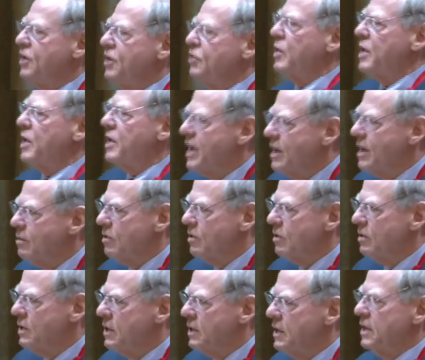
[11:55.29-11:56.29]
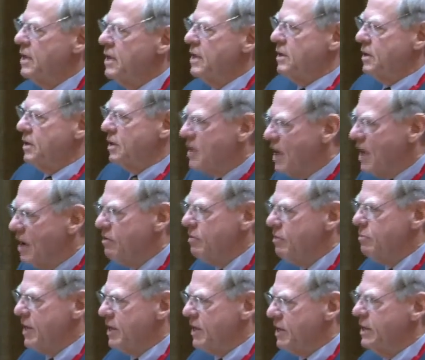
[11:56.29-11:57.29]
to enable the
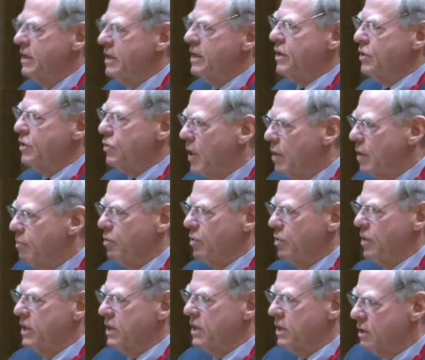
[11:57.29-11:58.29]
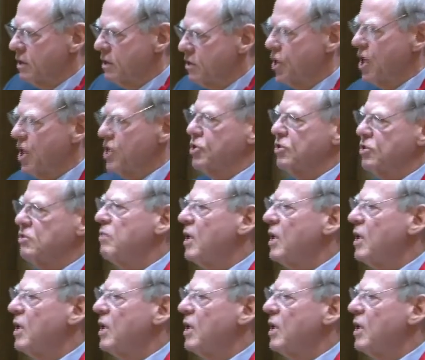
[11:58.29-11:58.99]
government to appoint the judges.